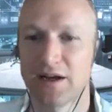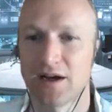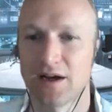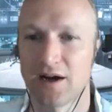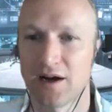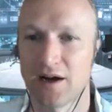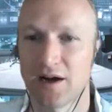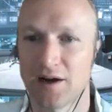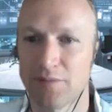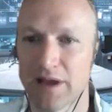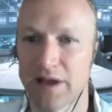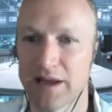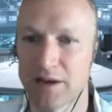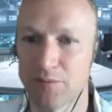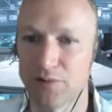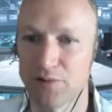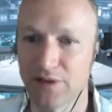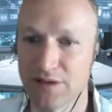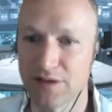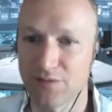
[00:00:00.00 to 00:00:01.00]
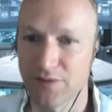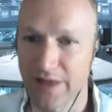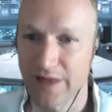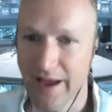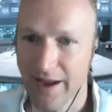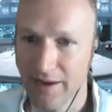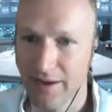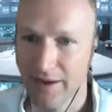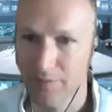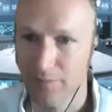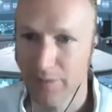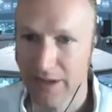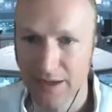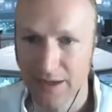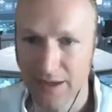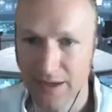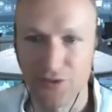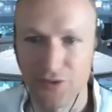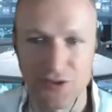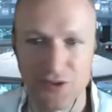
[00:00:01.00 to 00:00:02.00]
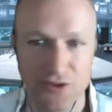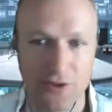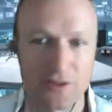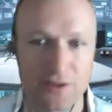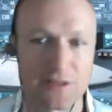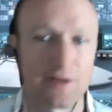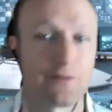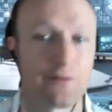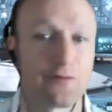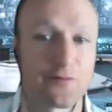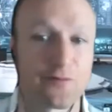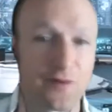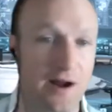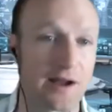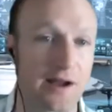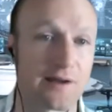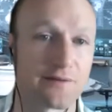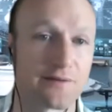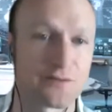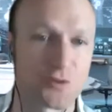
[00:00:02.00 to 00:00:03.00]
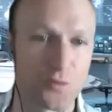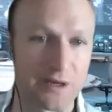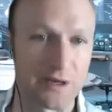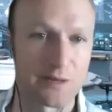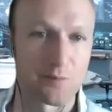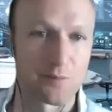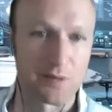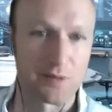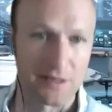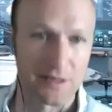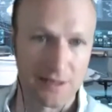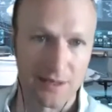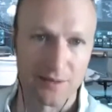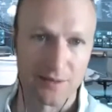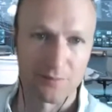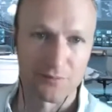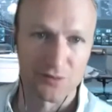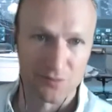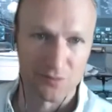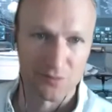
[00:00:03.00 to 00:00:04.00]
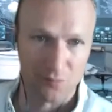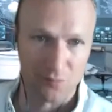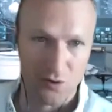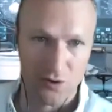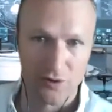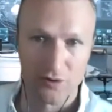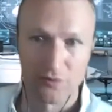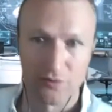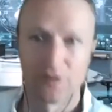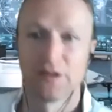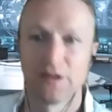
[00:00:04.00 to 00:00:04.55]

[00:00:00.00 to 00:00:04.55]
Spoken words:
And I believe that panel starts at 5:20 p.m. tomorrow.